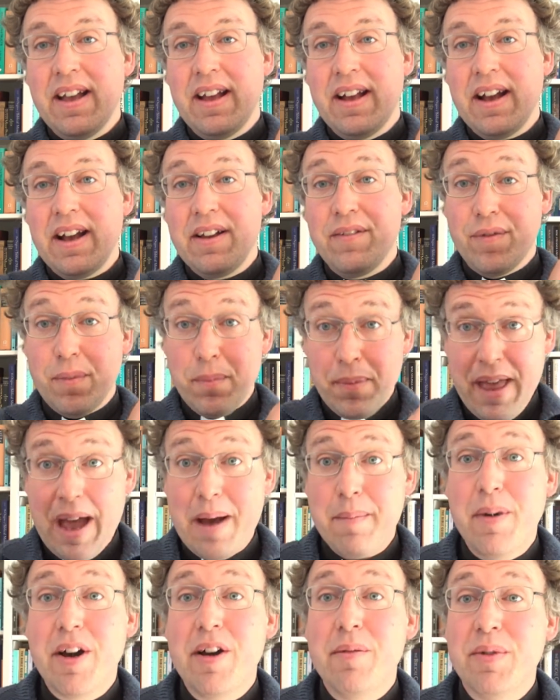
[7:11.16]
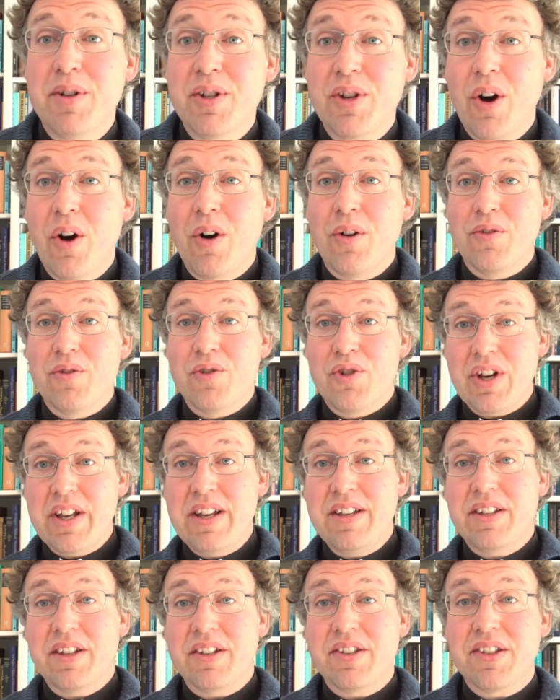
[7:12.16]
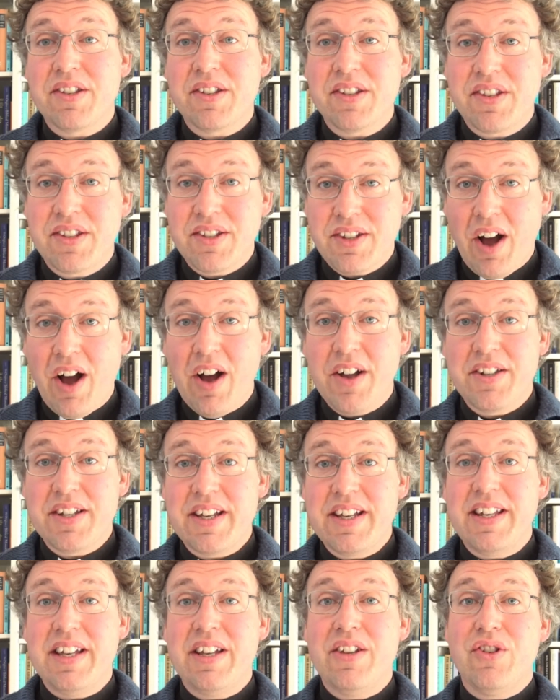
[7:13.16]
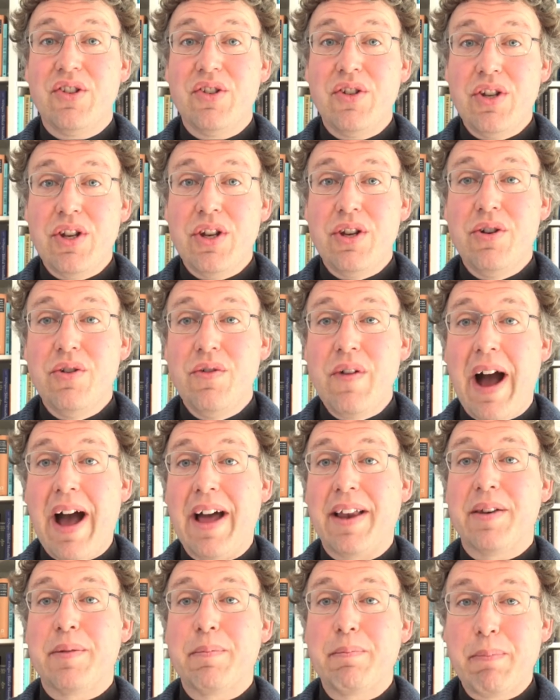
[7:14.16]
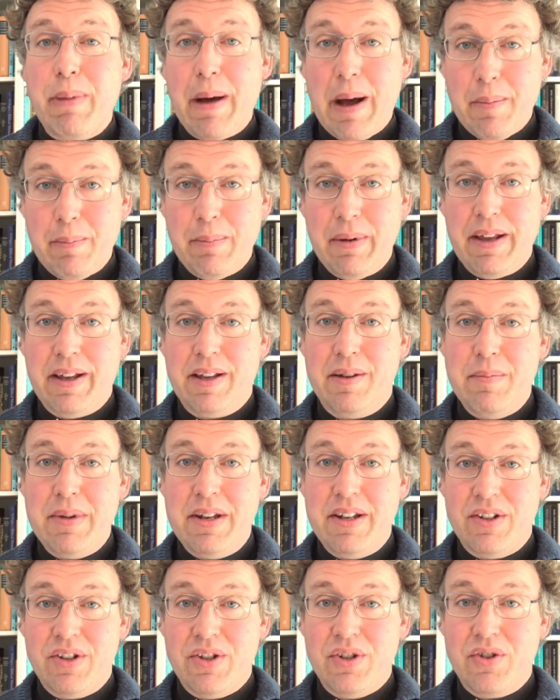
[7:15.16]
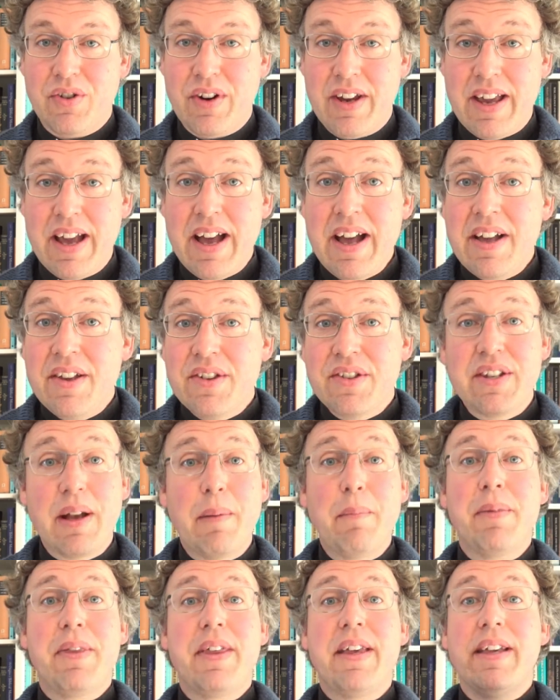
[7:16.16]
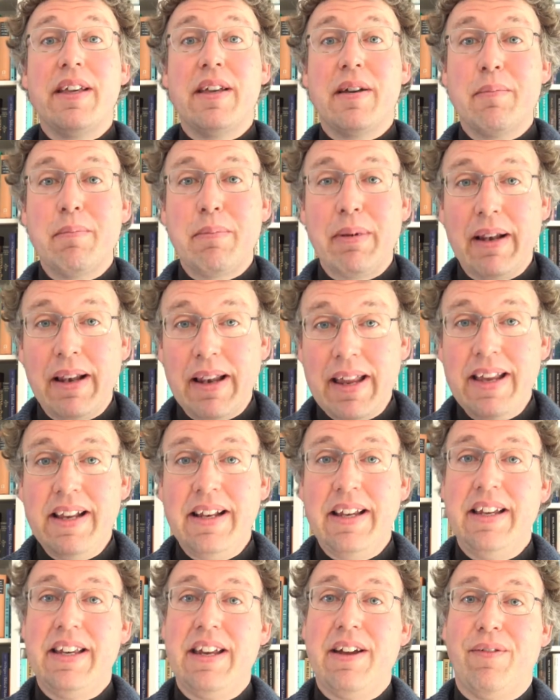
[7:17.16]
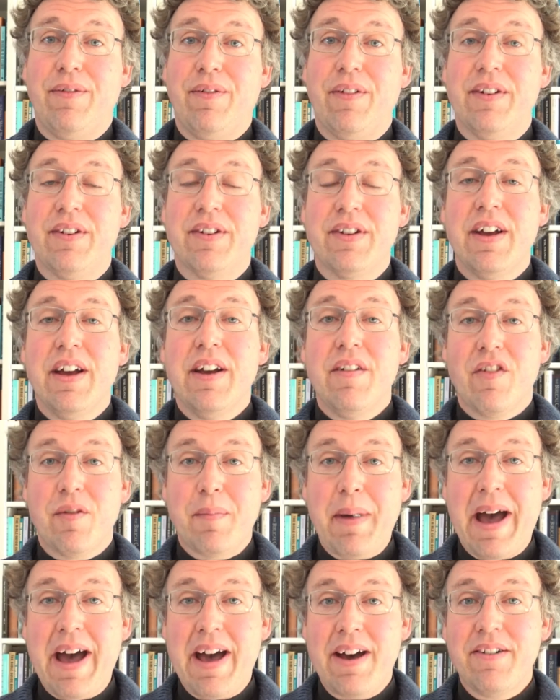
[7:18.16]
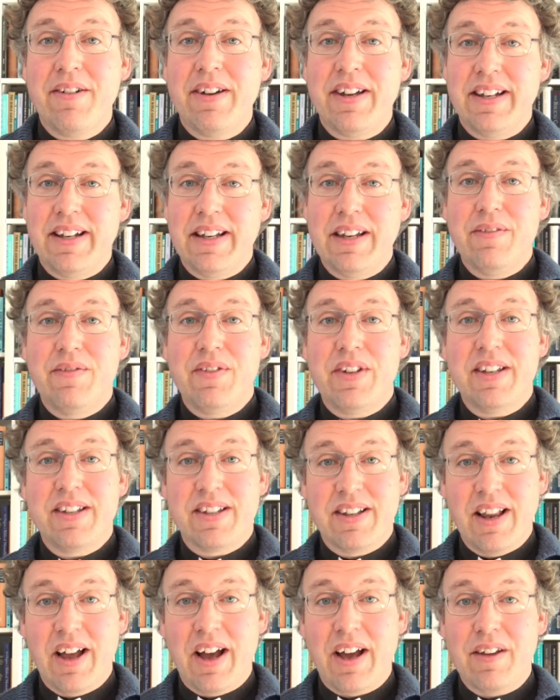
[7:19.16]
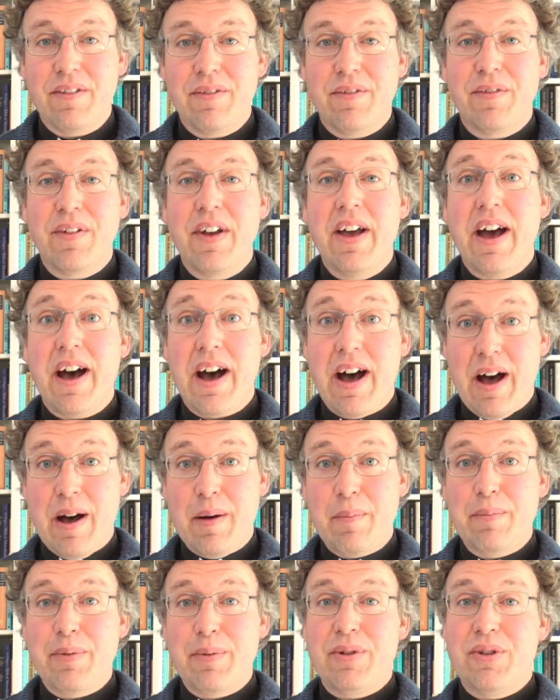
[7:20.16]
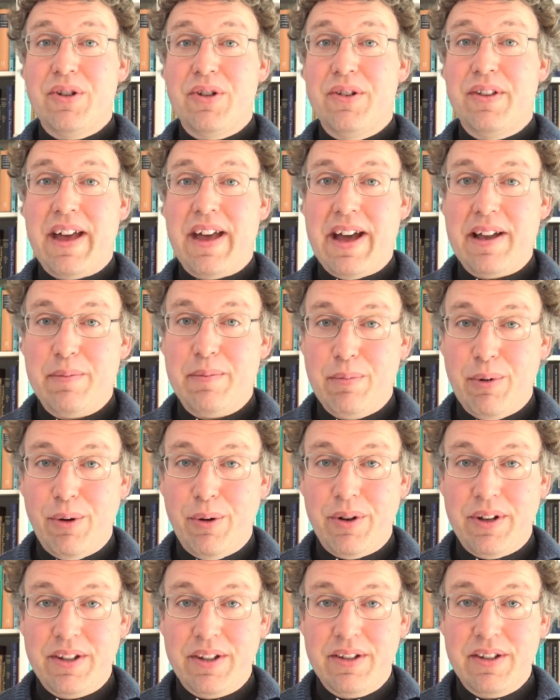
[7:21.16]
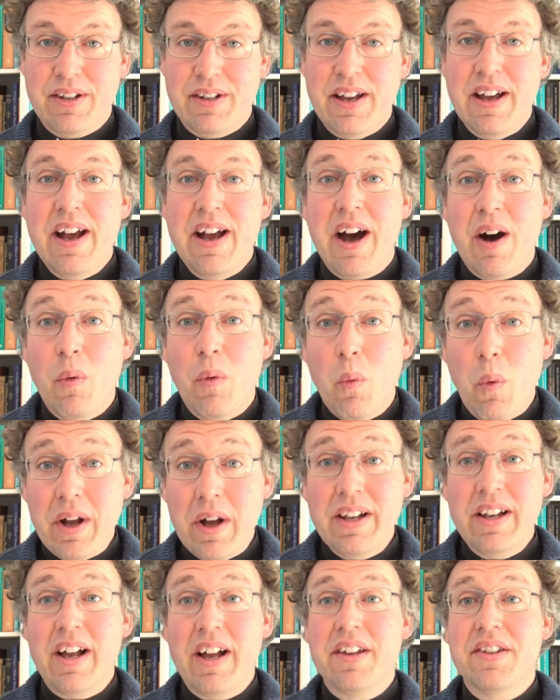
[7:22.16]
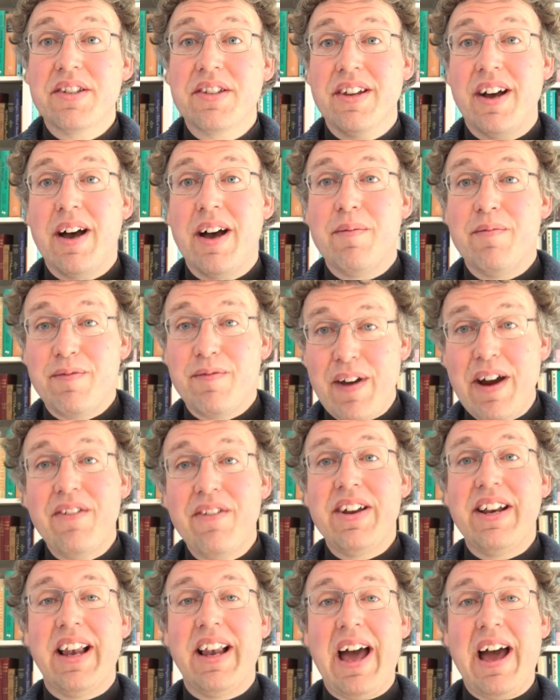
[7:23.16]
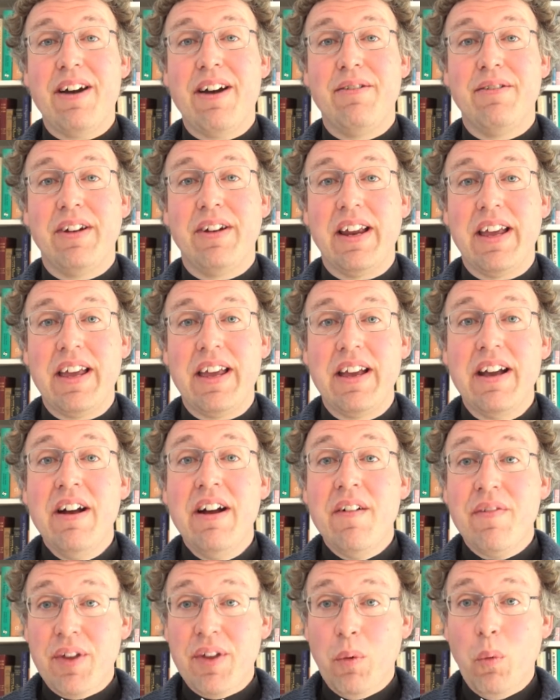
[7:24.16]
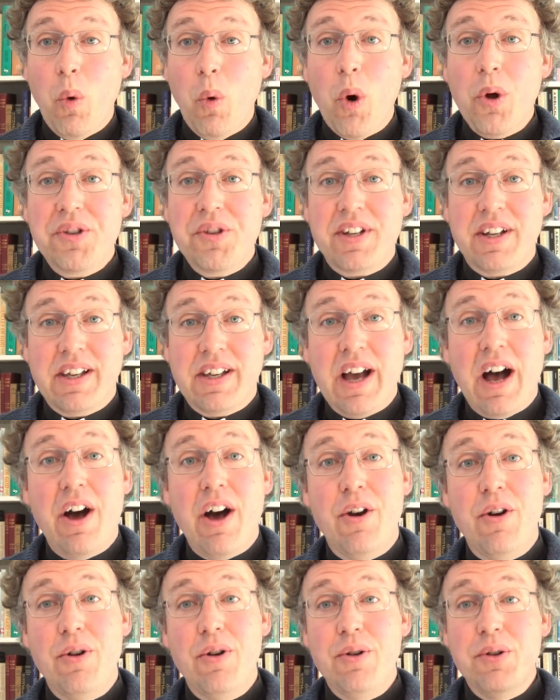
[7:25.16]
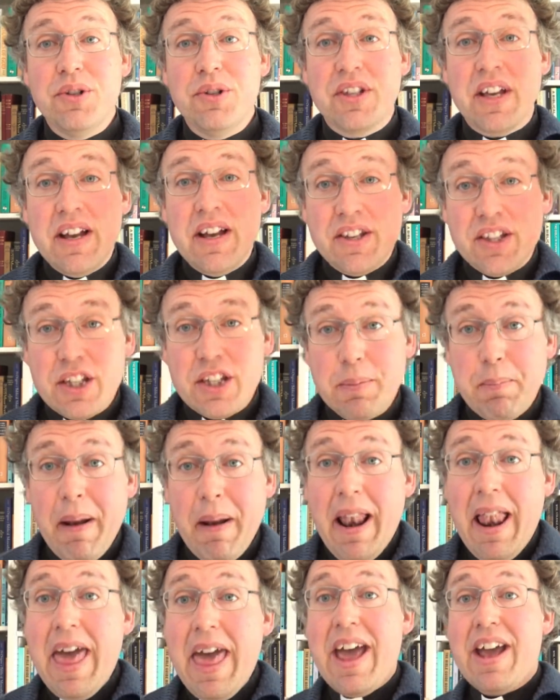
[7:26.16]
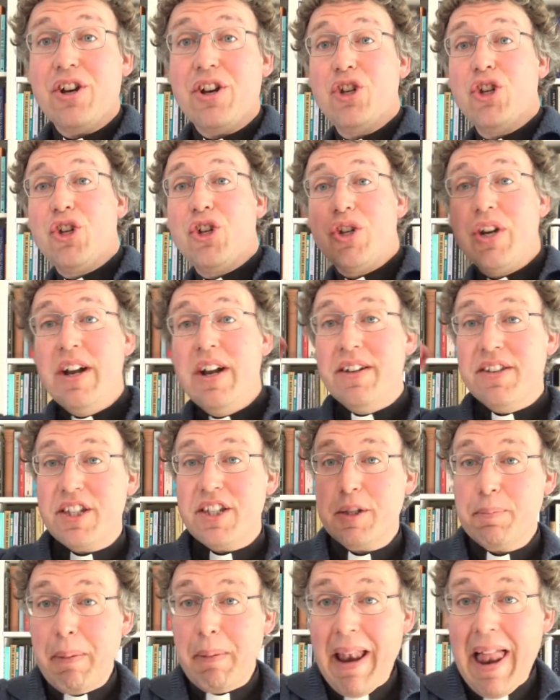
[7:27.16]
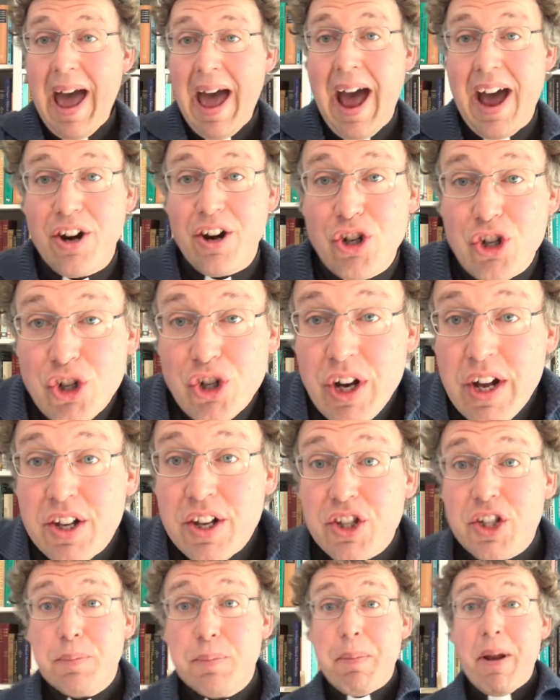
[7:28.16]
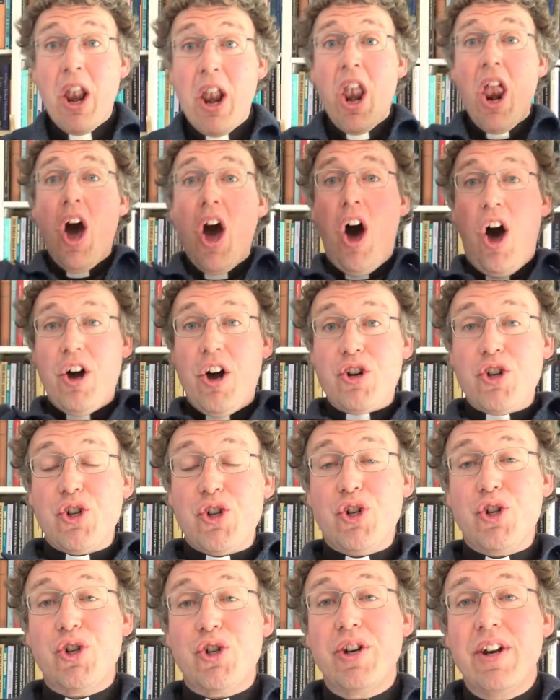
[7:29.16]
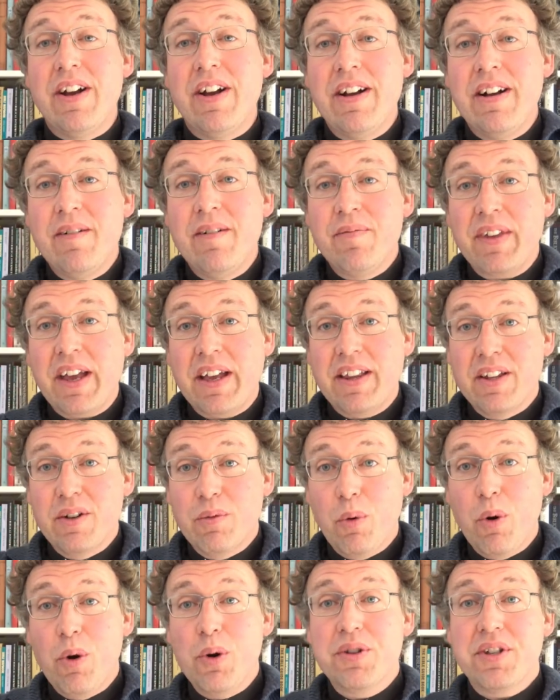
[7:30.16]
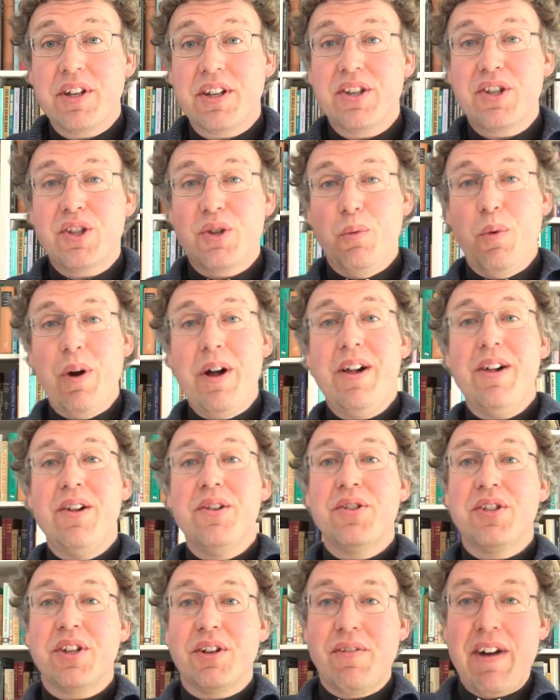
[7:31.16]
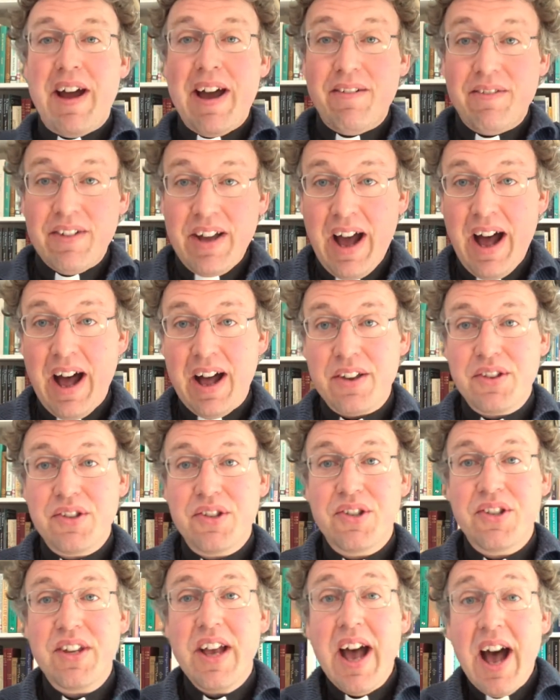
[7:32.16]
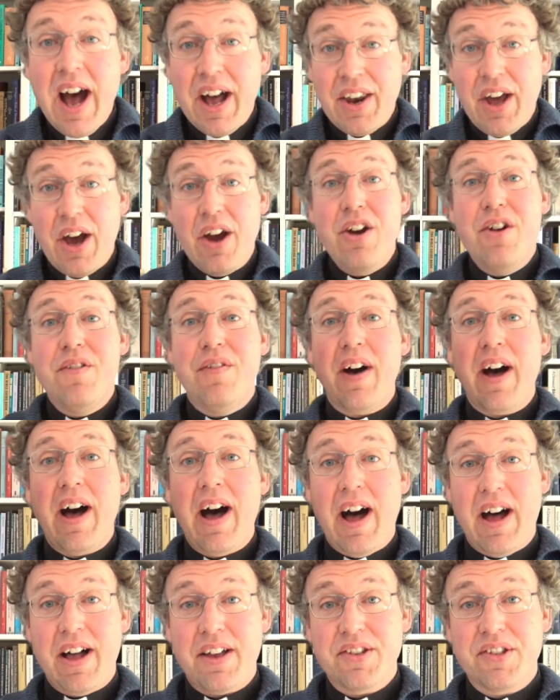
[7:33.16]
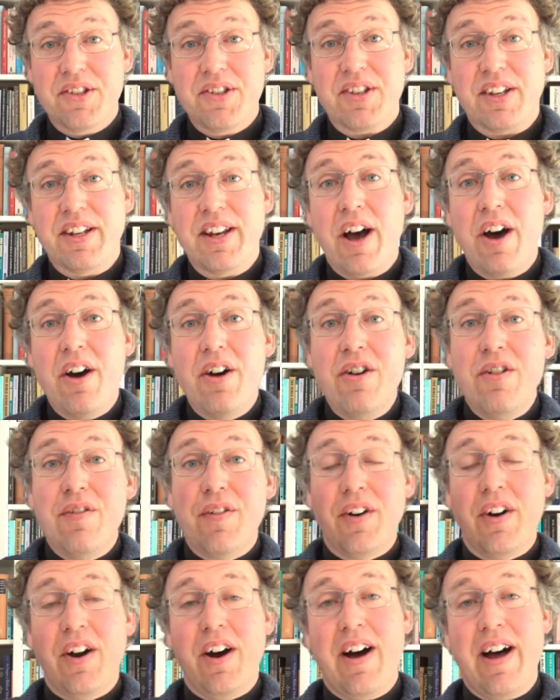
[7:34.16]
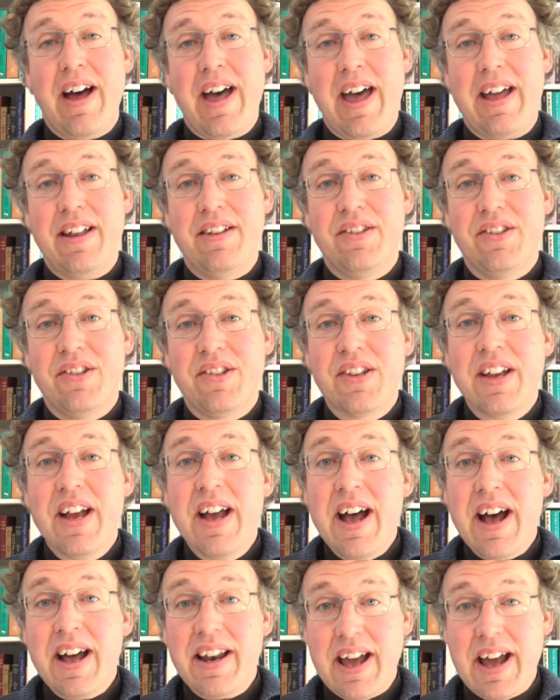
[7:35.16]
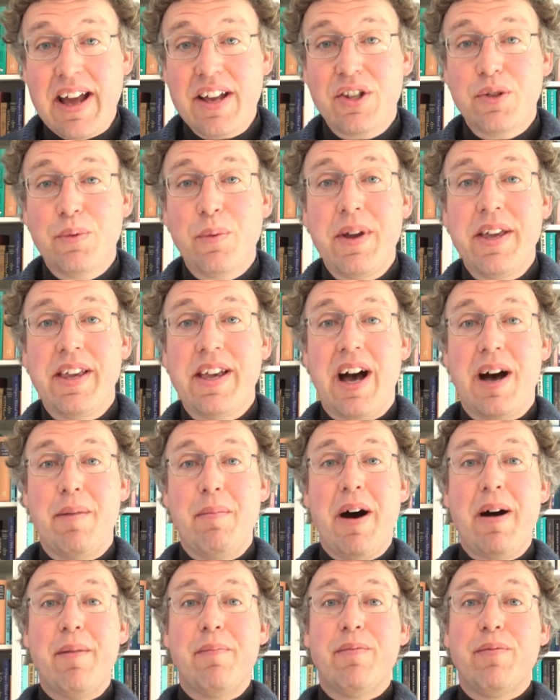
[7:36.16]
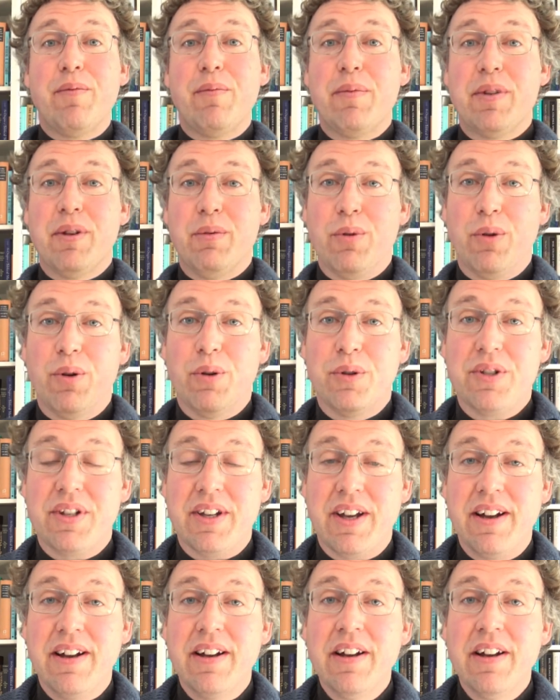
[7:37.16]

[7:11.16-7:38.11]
And from that moment on, Jesus started his new and public ministry, something completely different from how he'd lived his life up to that point. And one last time, very loudly, the water goes splish, splash, splosh. And the water swirls around us and over our heads. And as we come up from the water,